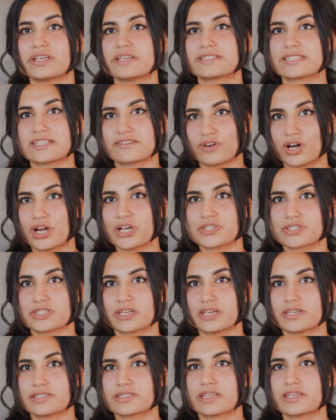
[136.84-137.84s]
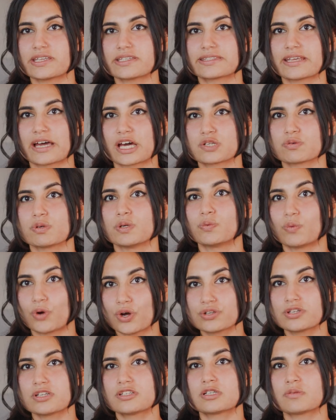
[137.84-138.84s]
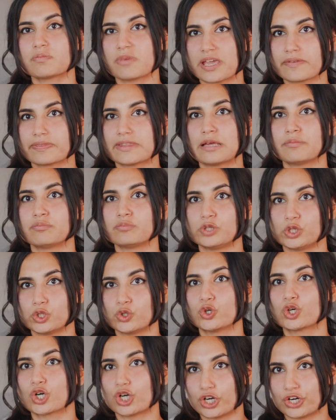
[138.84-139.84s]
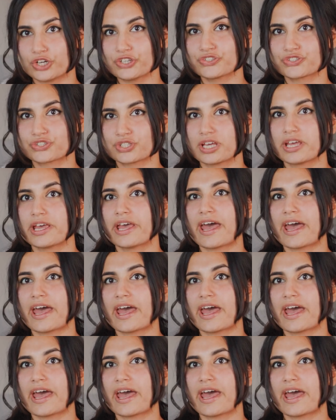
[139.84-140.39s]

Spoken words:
these devices is that we wanted to make them low cost